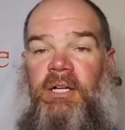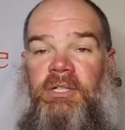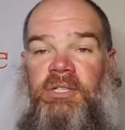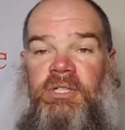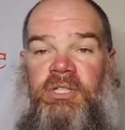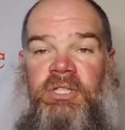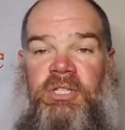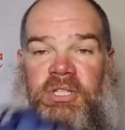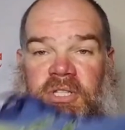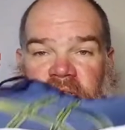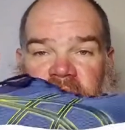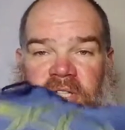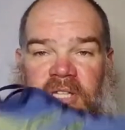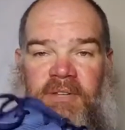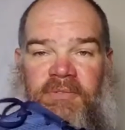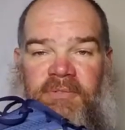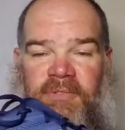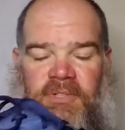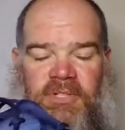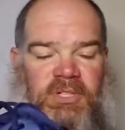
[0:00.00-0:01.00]

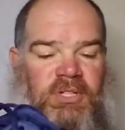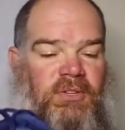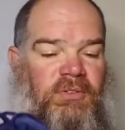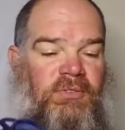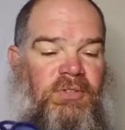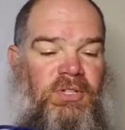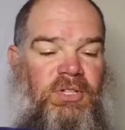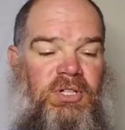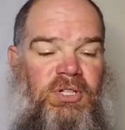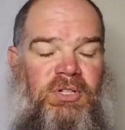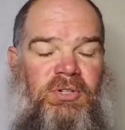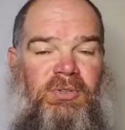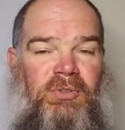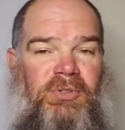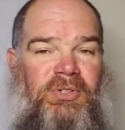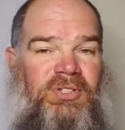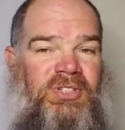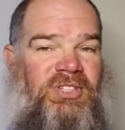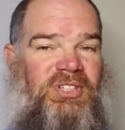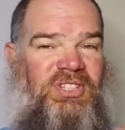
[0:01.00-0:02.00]
Stiffness of the
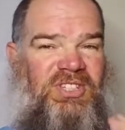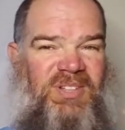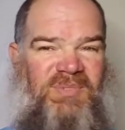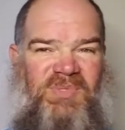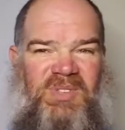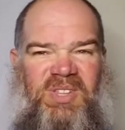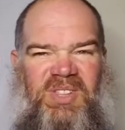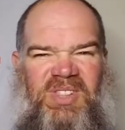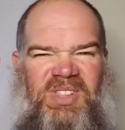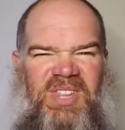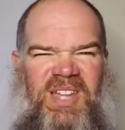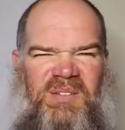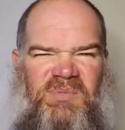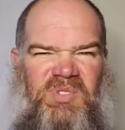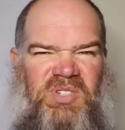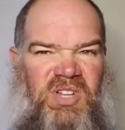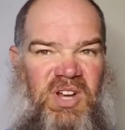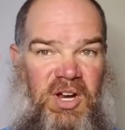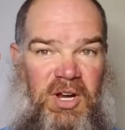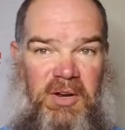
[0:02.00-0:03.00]
shoe. This is something
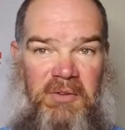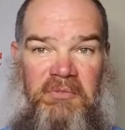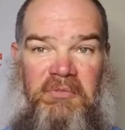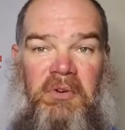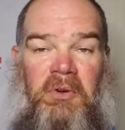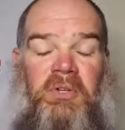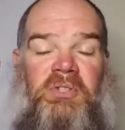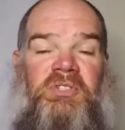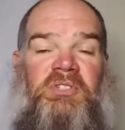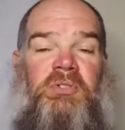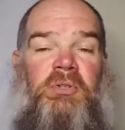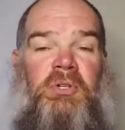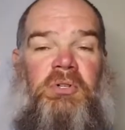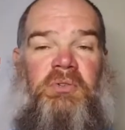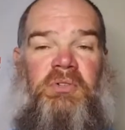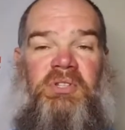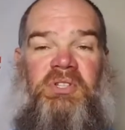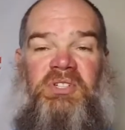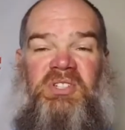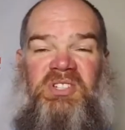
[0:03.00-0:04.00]
I'm starting to focus
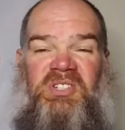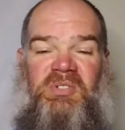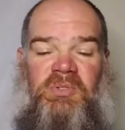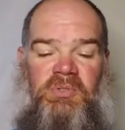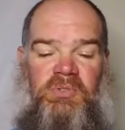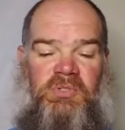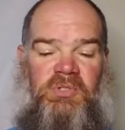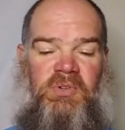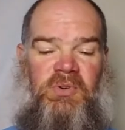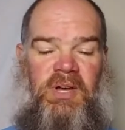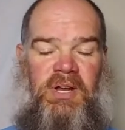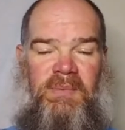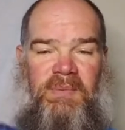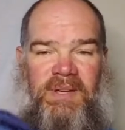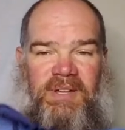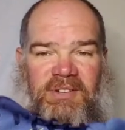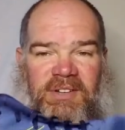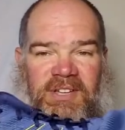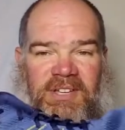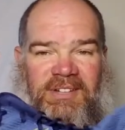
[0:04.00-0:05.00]
on with the shoes quite a
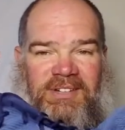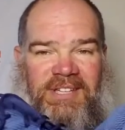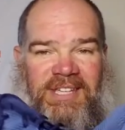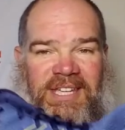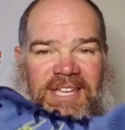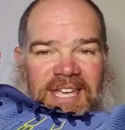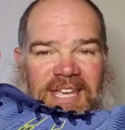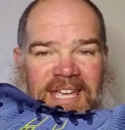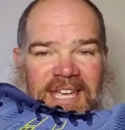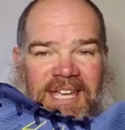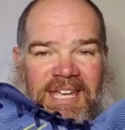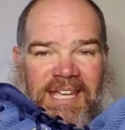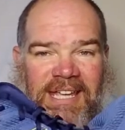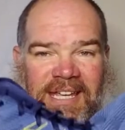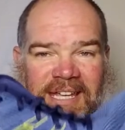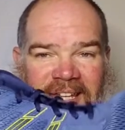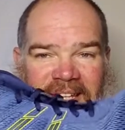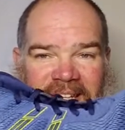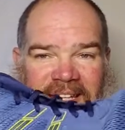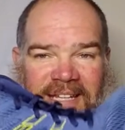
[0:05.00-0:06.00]
bit lately.
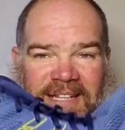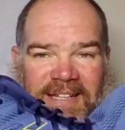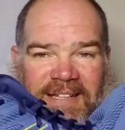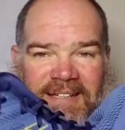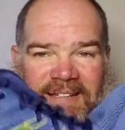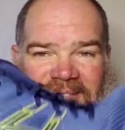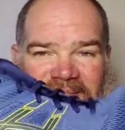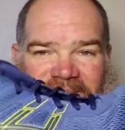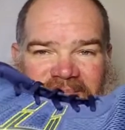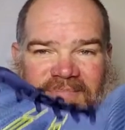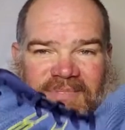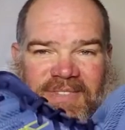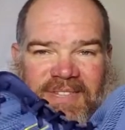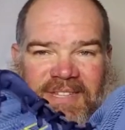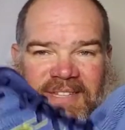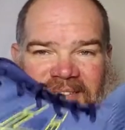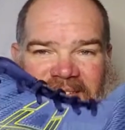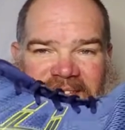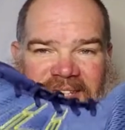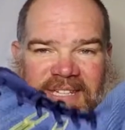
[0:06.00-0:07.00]
And
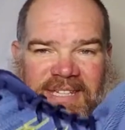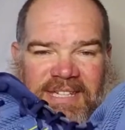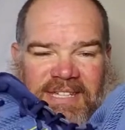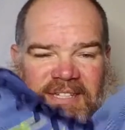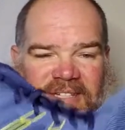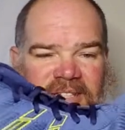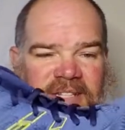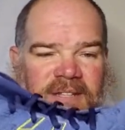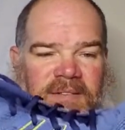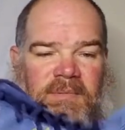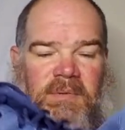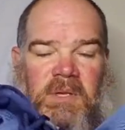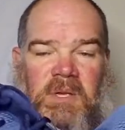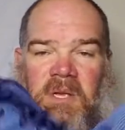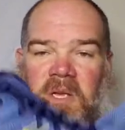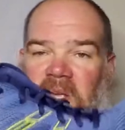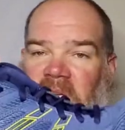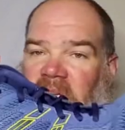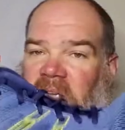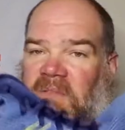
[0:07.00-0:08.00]
these,
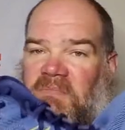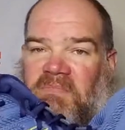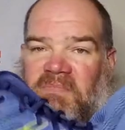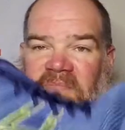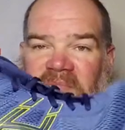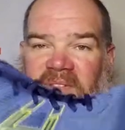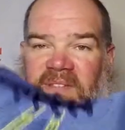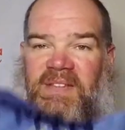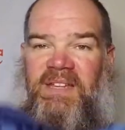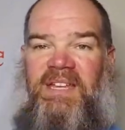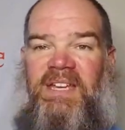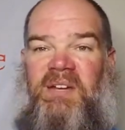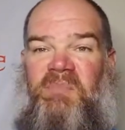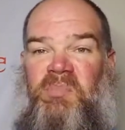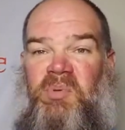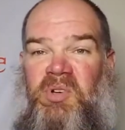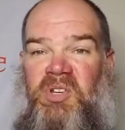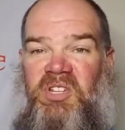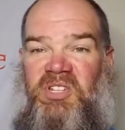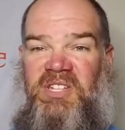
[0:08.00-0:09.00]
they got
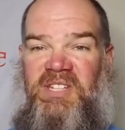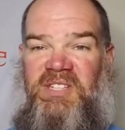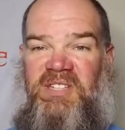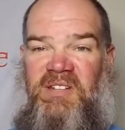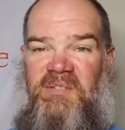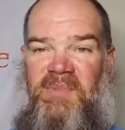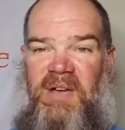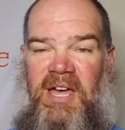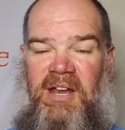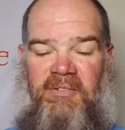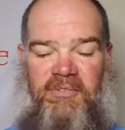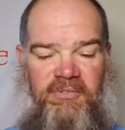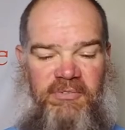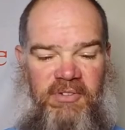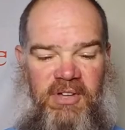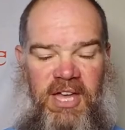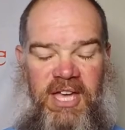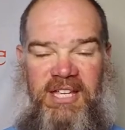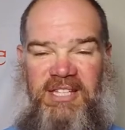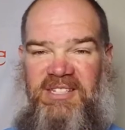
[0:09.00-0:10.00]
a pretty decent amount of
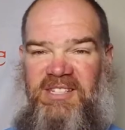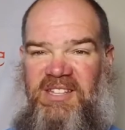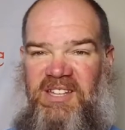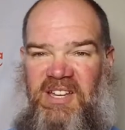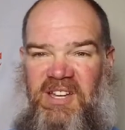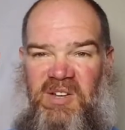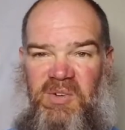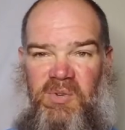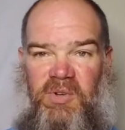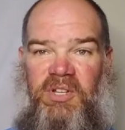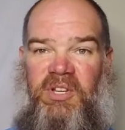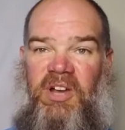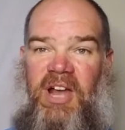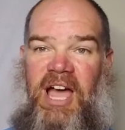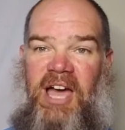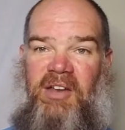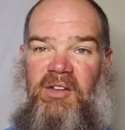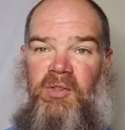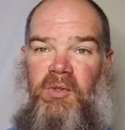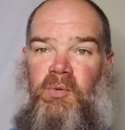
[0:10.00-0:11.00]
flex. When
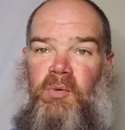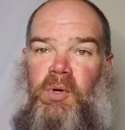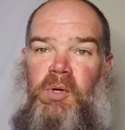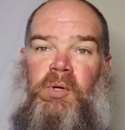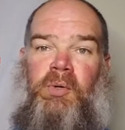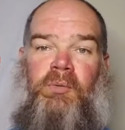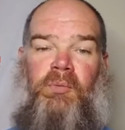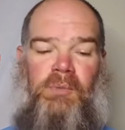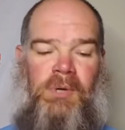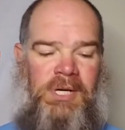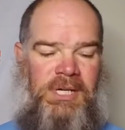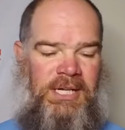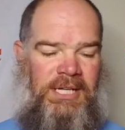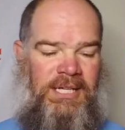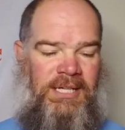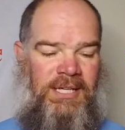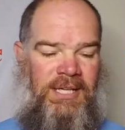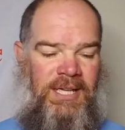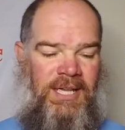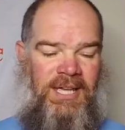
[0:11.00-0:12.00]
you're out on the road
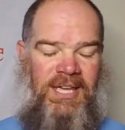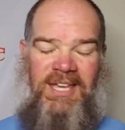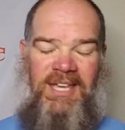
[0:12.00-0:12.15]
running,